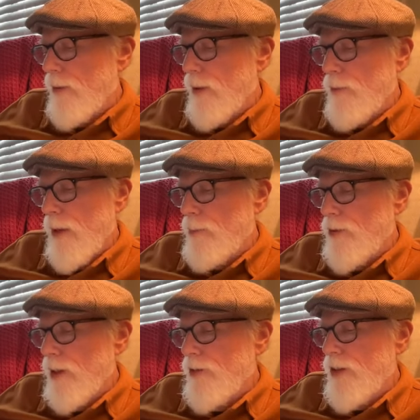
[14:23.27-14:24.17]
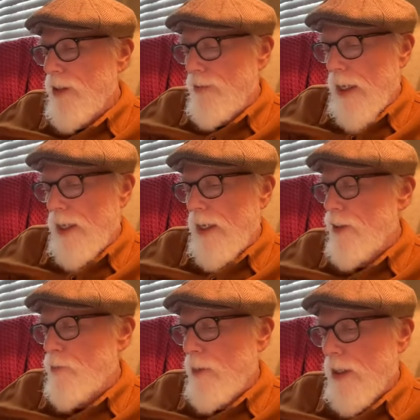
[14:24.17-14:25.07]
represents a divine
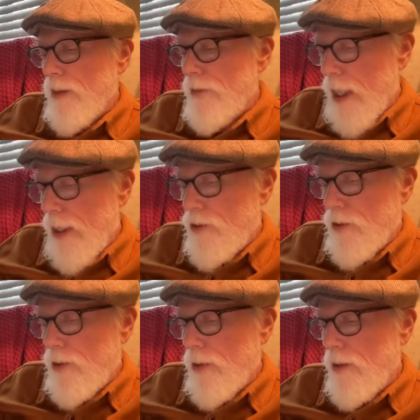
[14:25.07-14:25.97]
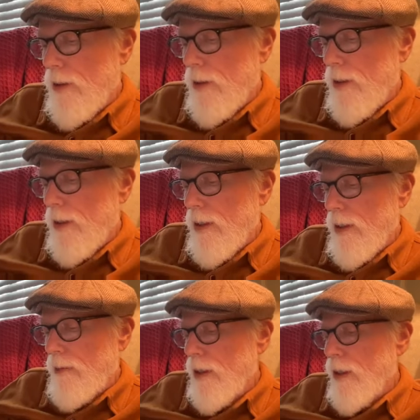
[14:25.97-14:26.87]
aspect of nature,
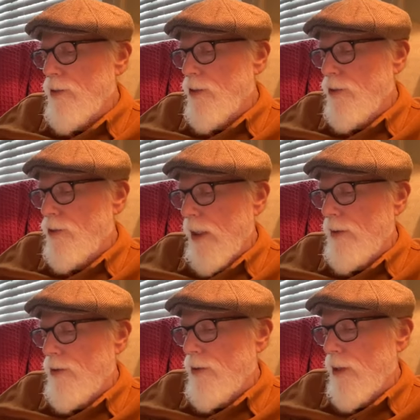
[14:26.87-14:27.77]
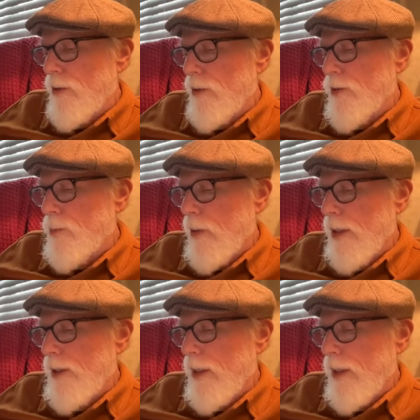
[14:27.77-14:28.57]
but also triggers the corresponding